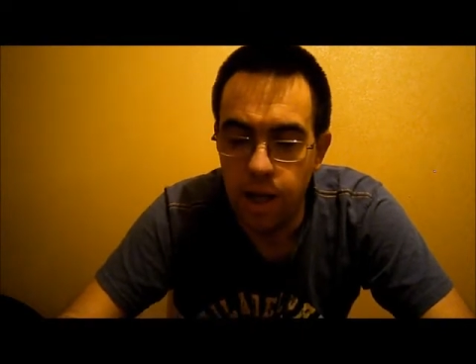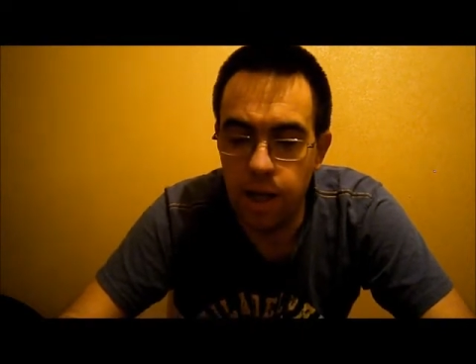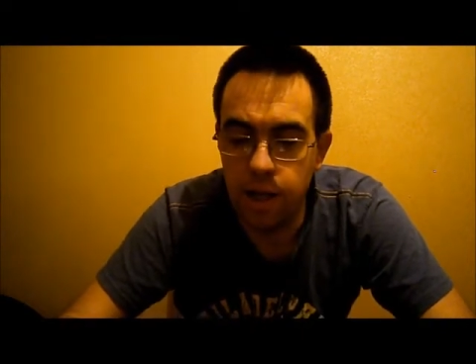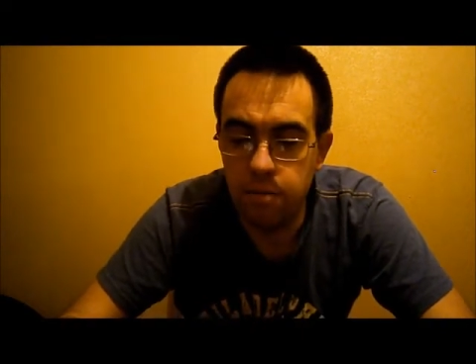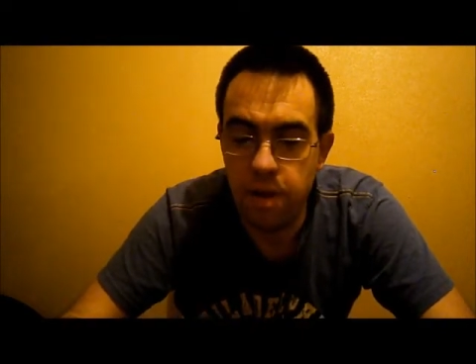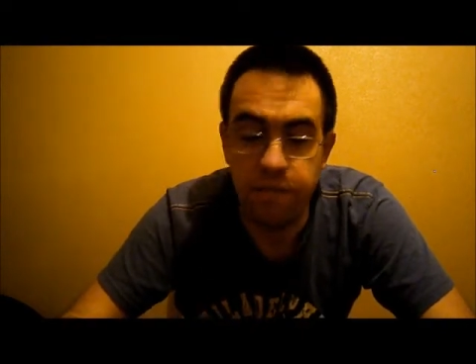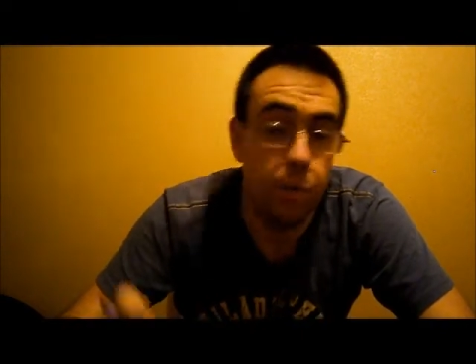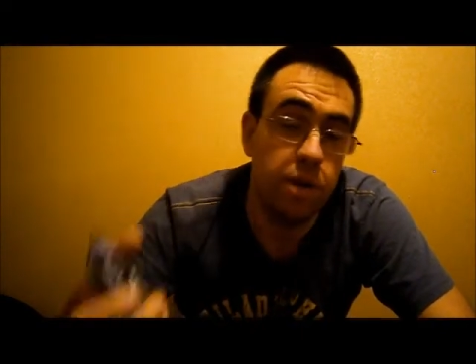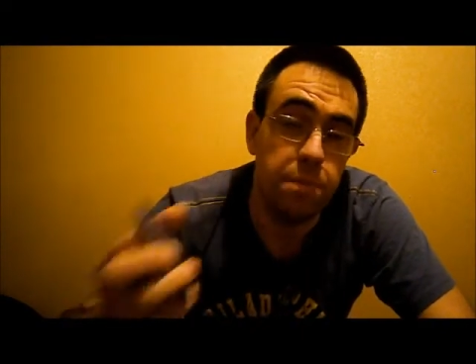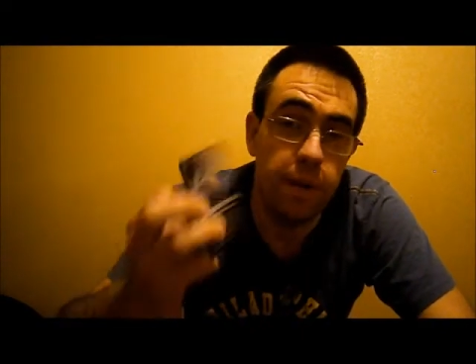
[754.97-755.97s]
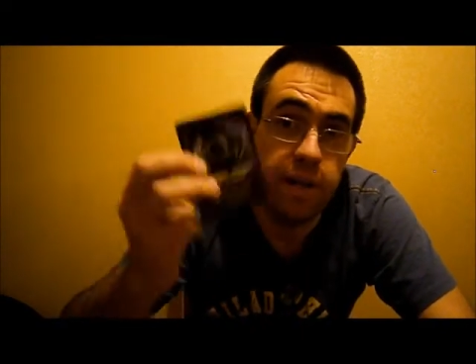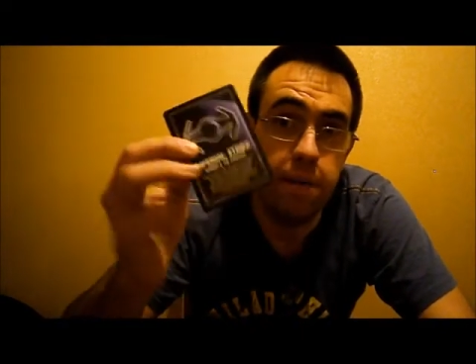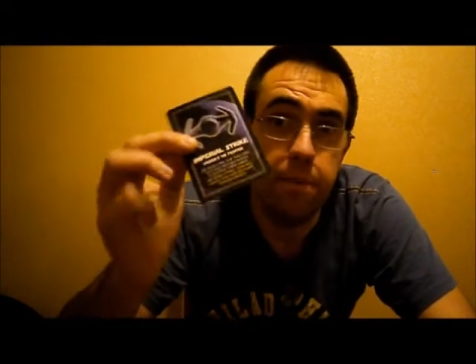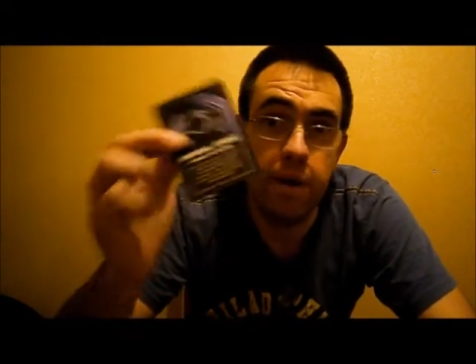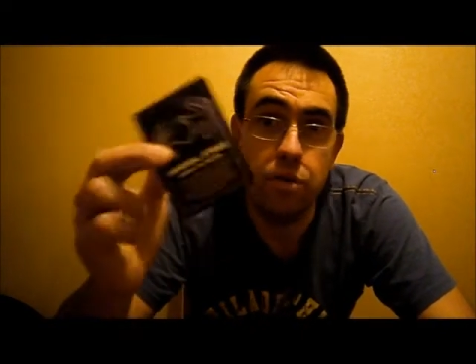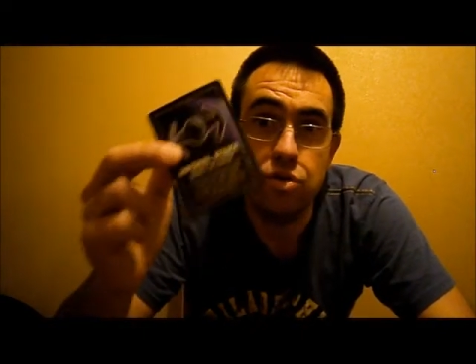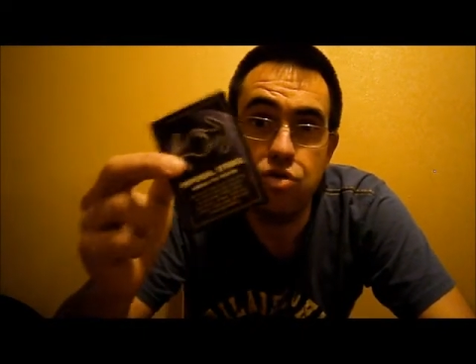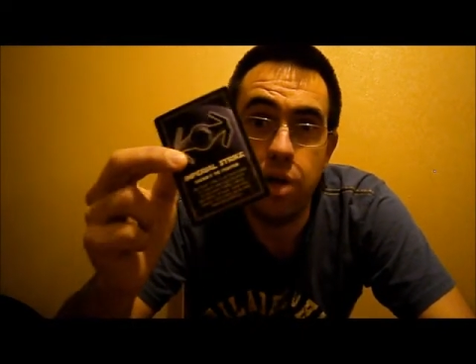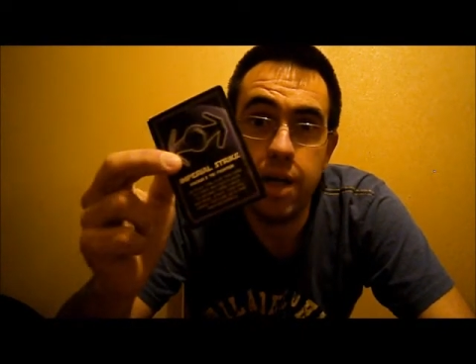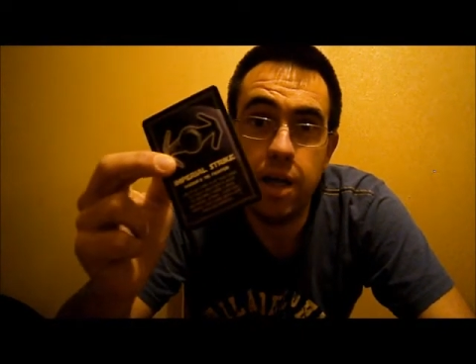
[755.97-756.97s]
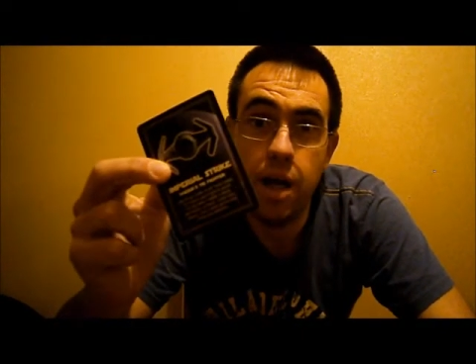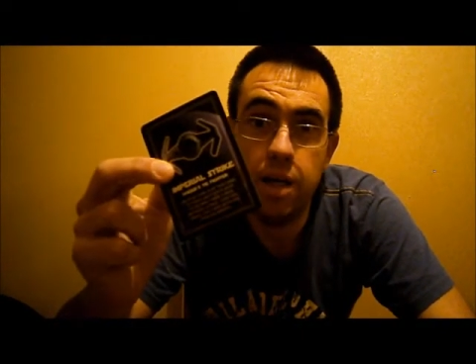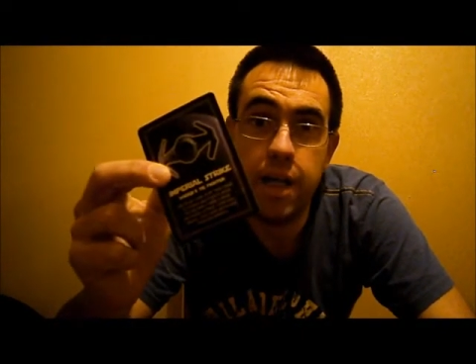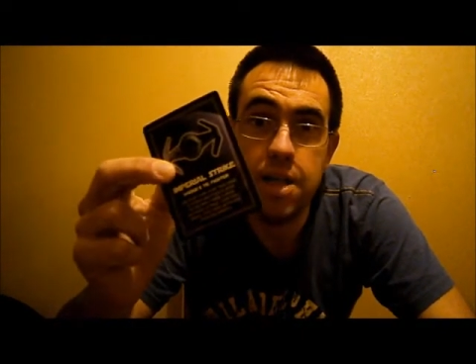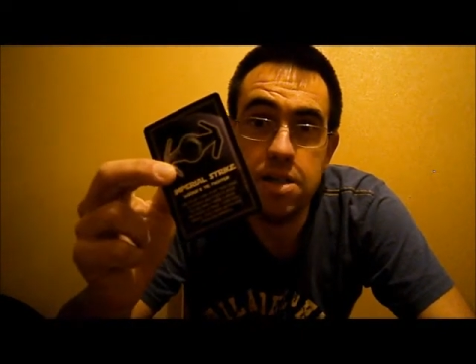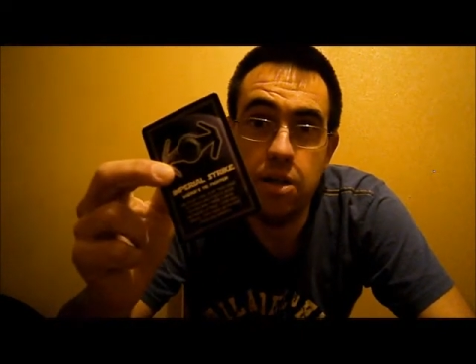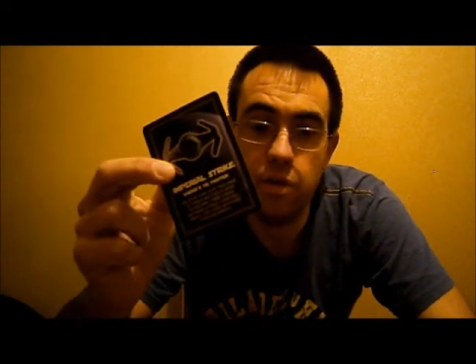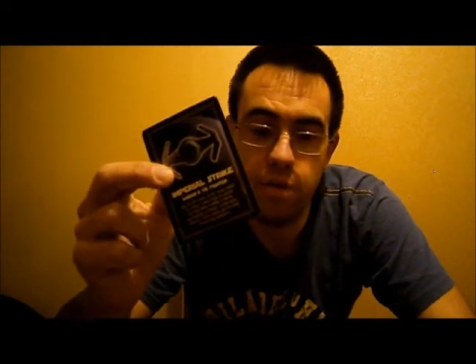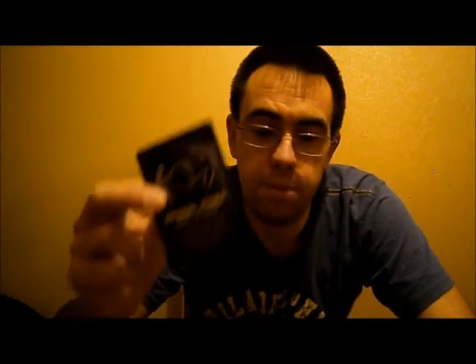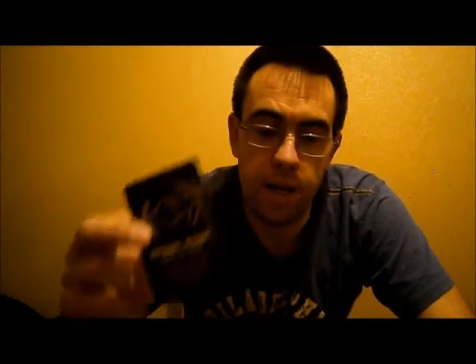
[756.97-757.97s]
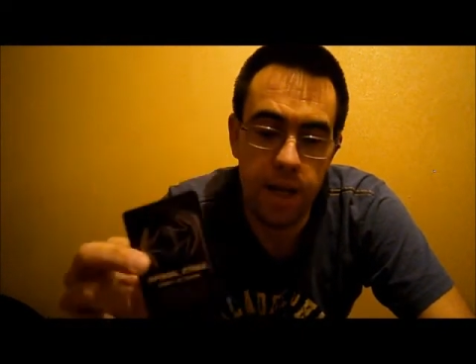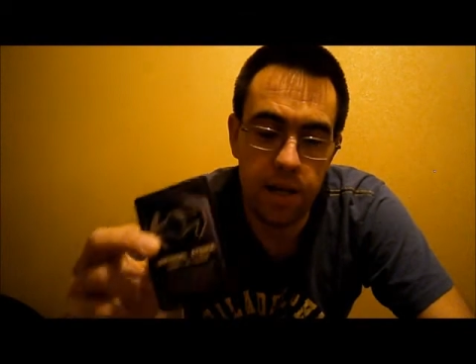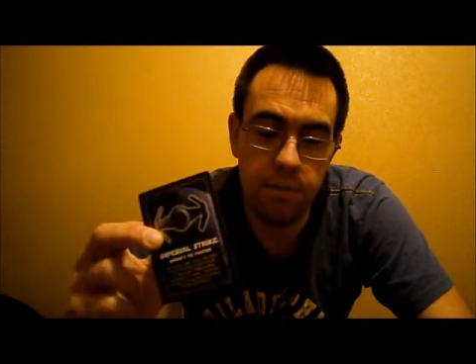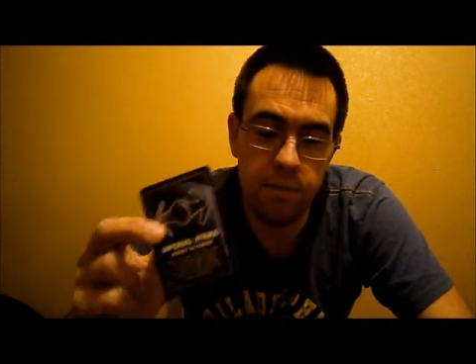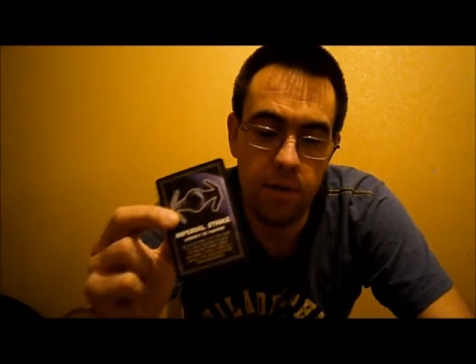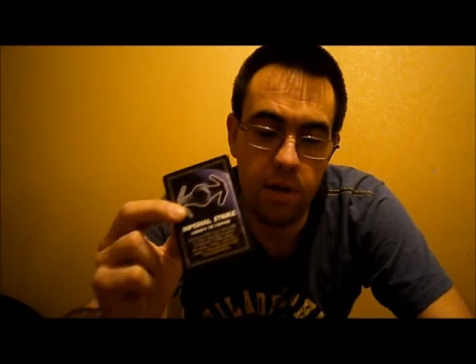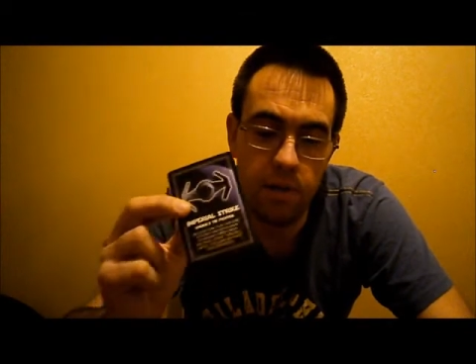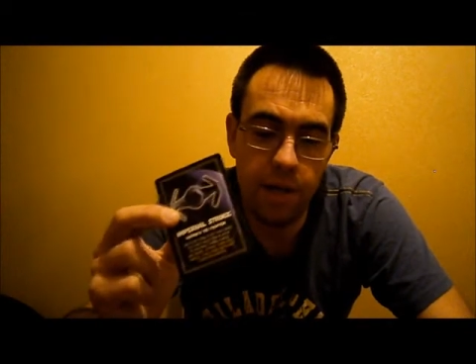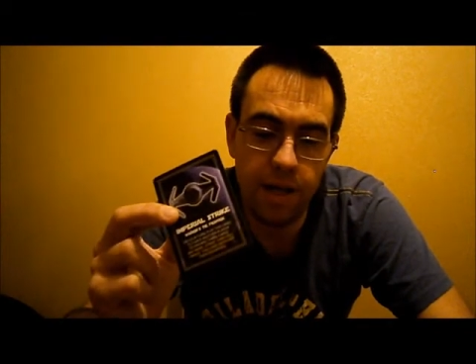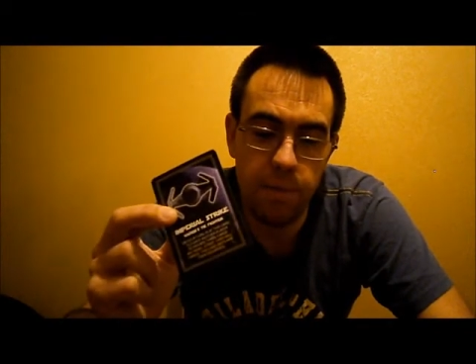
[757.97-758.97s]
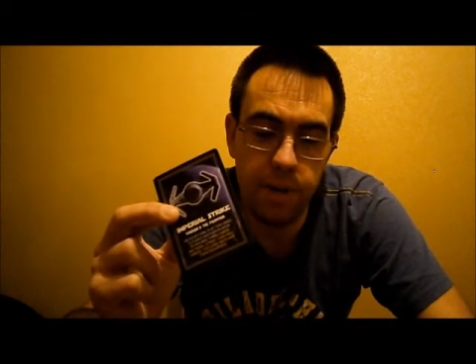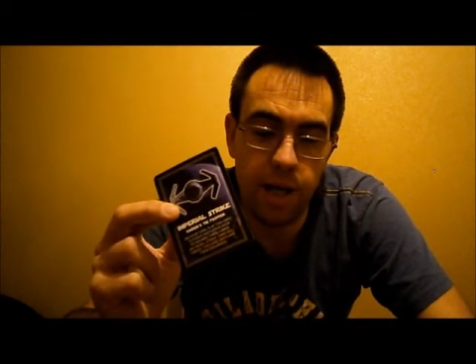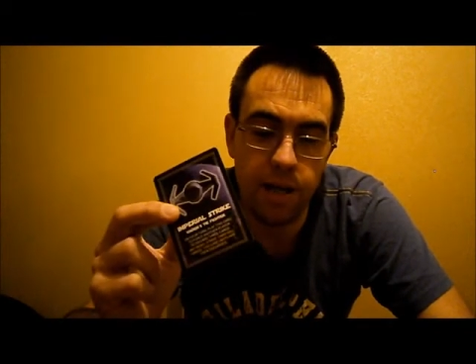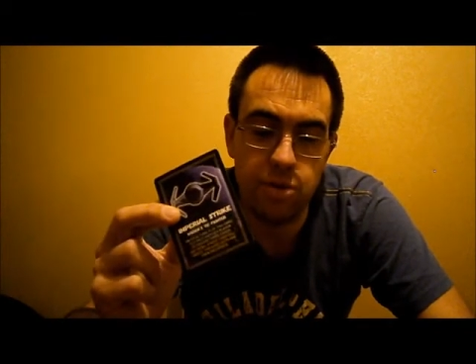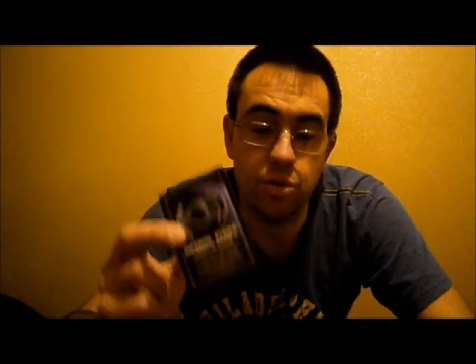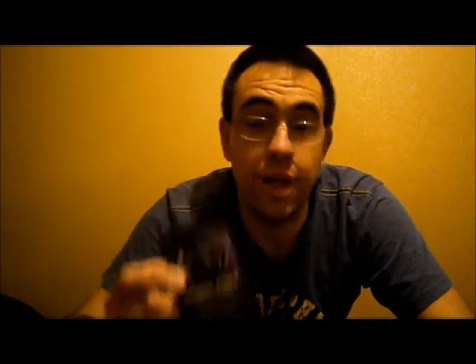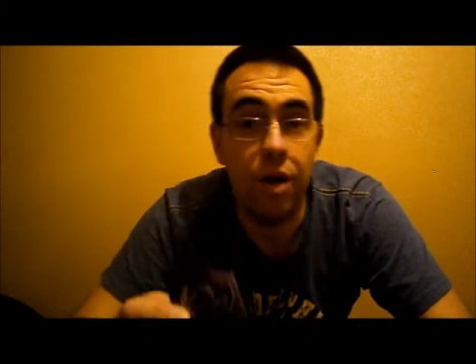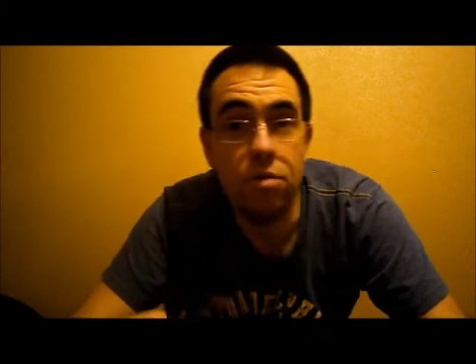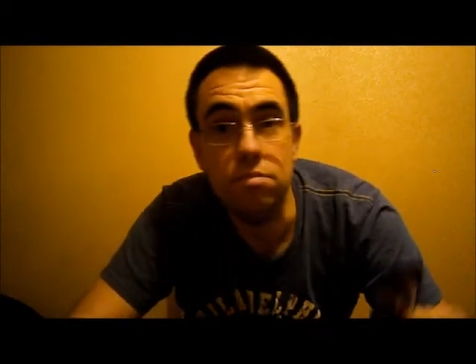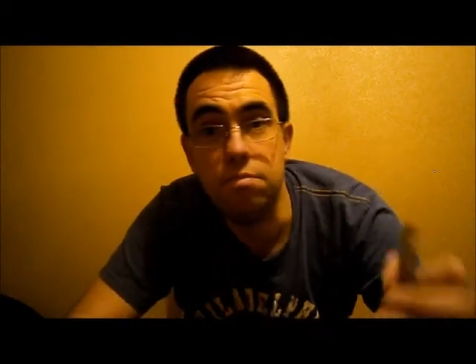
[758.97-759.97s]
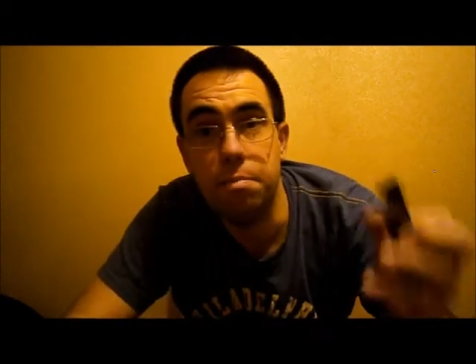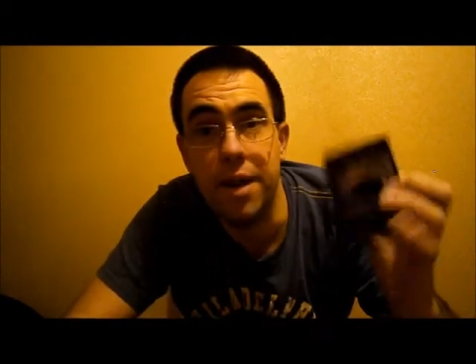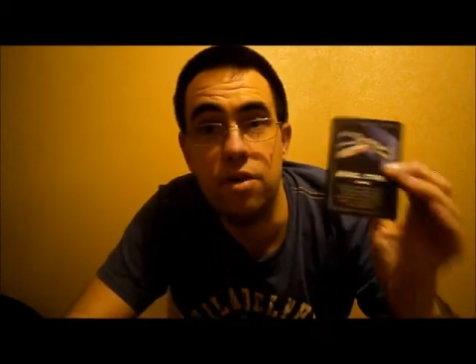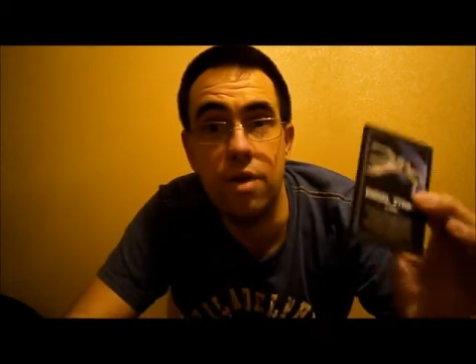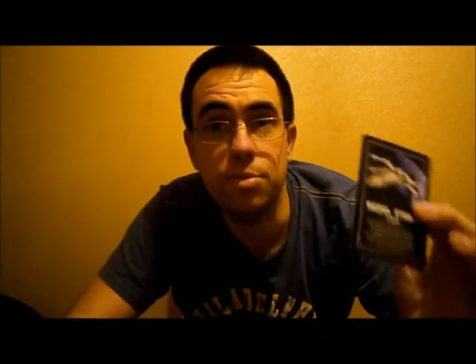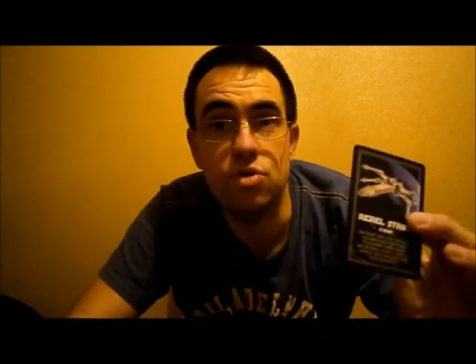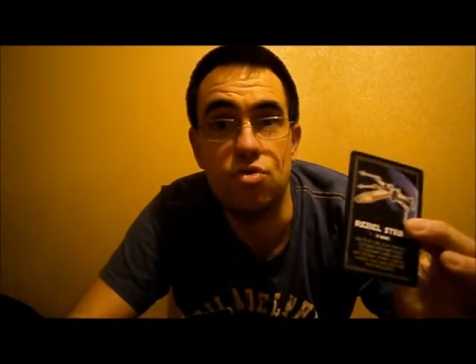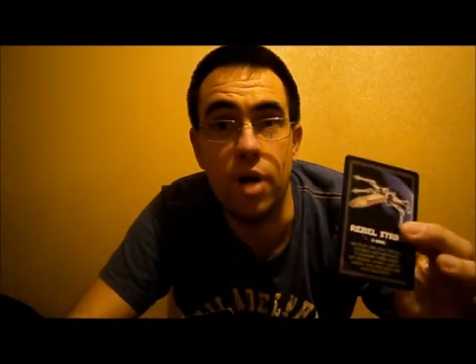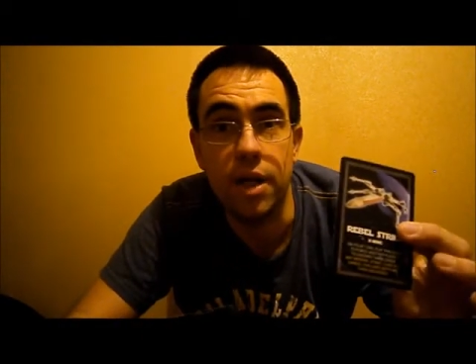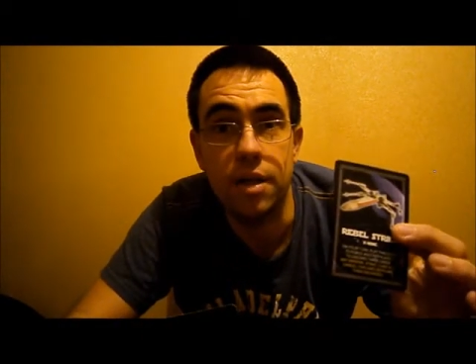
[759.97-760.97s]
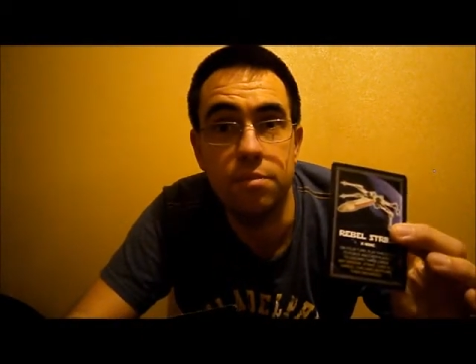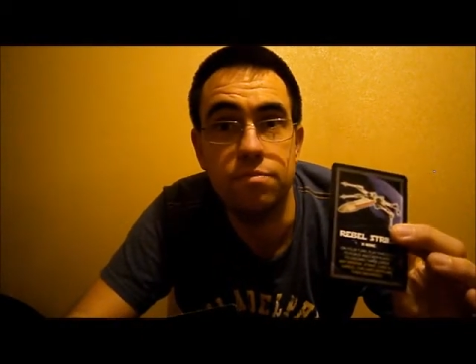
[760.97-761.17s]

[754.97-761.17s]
If you want to play the Imperial Strike card against another player, that can be cancelled out by the Rebel Strike.